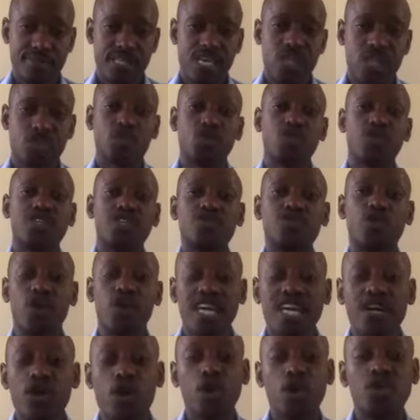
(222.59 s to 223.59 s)
So the
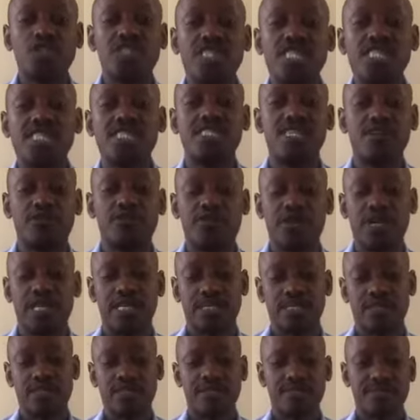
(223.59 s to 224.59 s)
stocking cost is
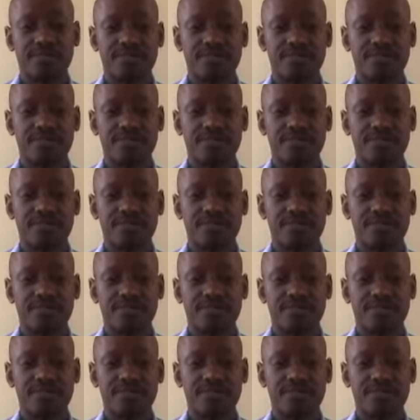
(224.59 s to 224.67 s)
different.